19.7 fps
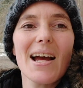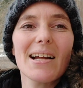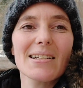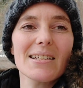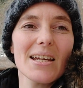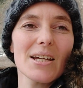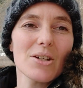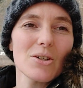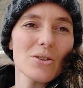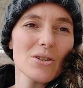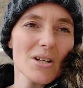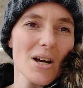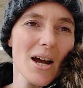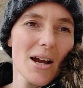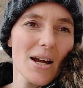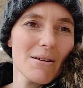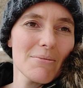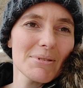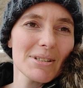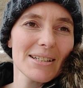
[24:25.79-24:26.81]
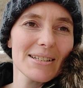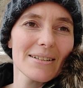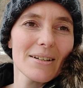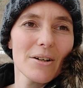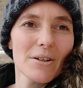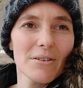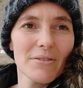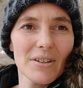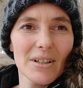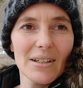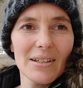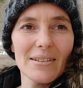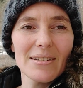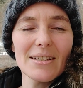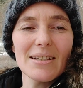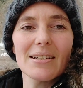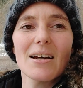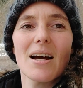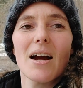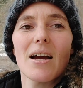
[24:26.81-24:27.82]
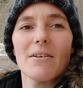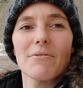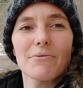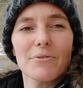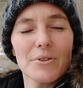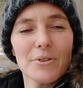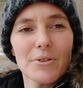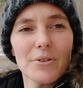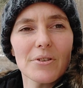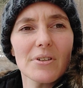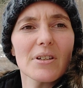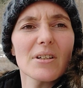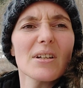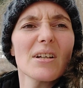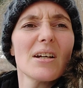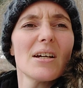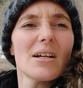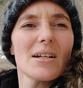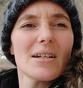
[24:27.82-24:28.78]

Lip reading: take your time and get out of it and eat high fruit and